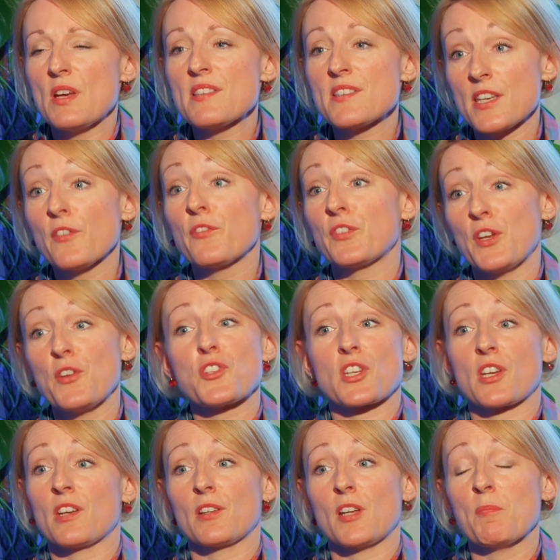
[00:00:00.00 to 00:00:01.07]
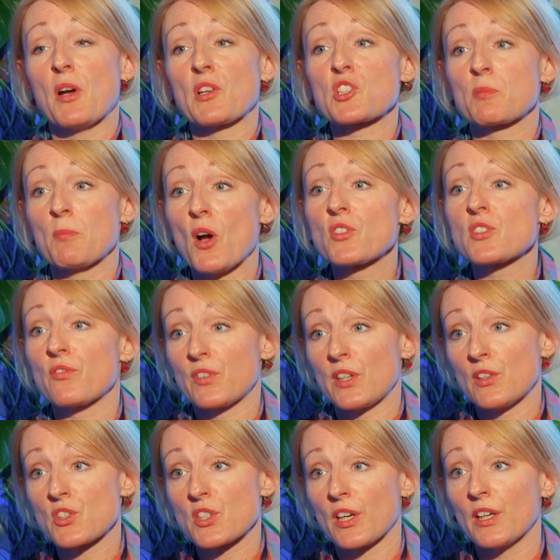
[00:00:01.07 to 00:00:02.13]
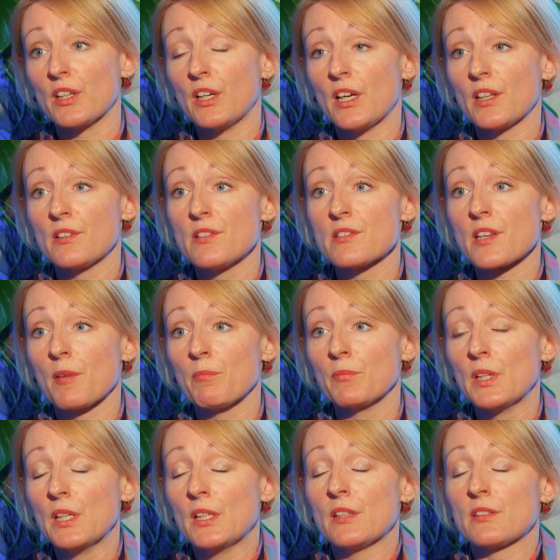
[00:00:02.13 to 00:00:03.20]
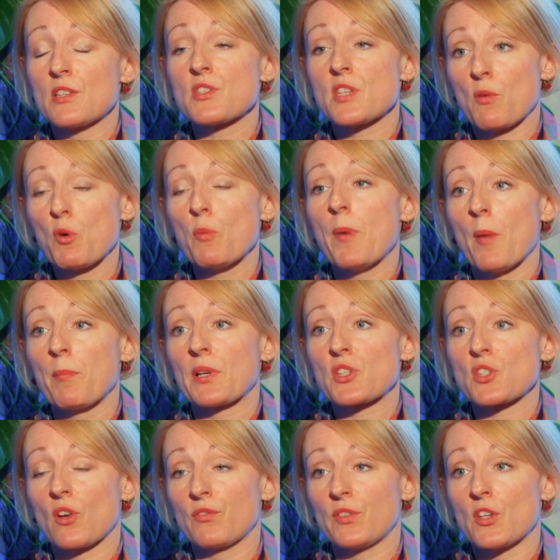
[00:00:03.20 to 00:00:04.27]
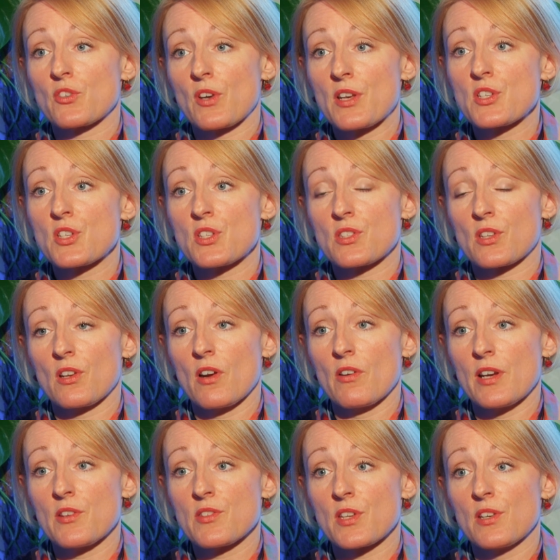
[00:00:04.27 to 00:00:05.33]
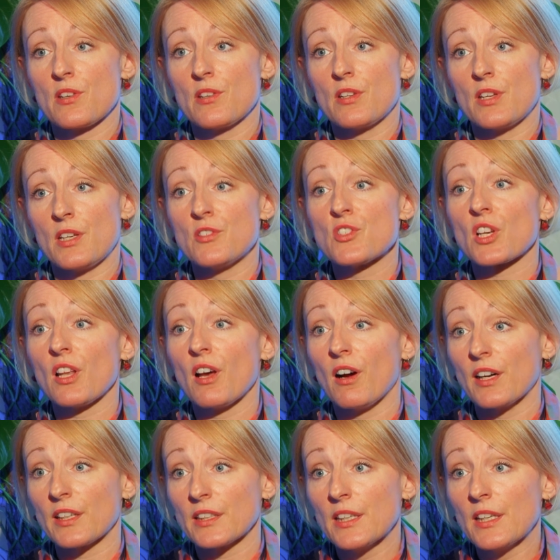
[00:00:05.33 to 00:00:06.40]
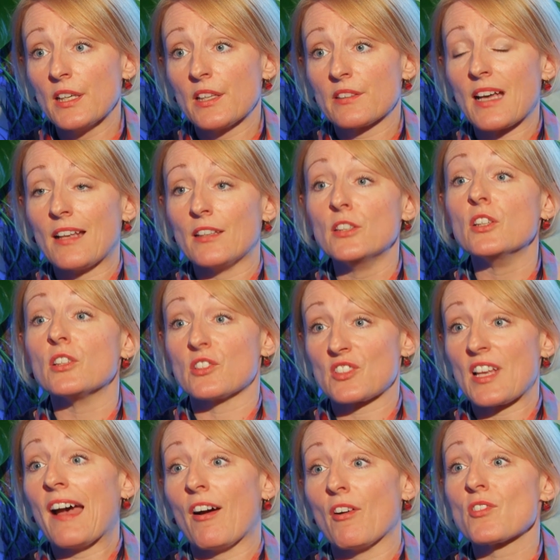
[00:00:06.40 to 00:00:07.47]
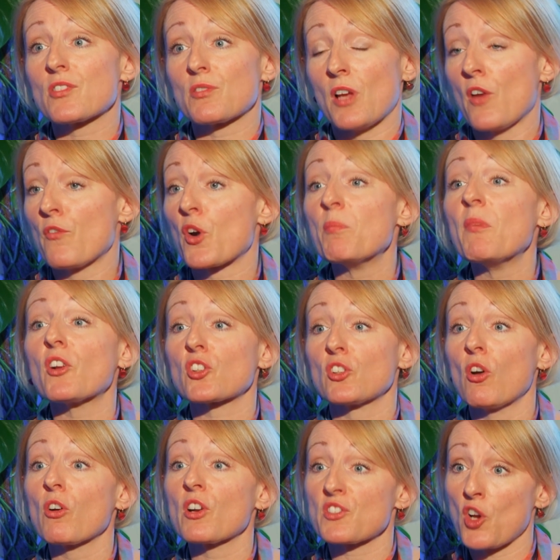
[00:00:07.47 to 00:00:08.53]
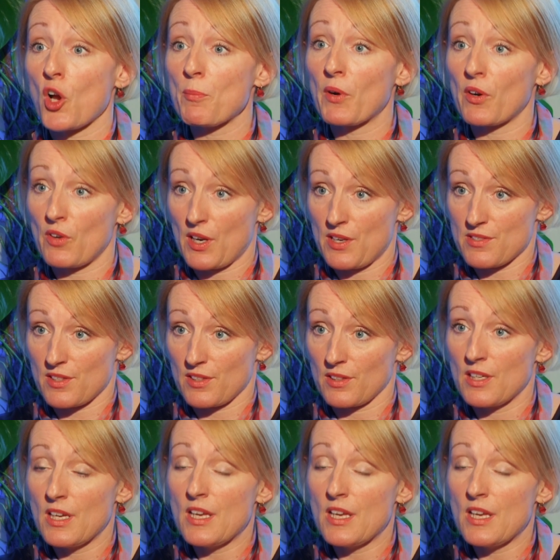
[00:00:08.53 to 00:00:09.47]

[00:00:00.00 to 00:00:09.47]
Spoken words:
see a future, a much smarter future, and this year we'll publish our future energy scenarios in July. That looks out over a much longer time horizon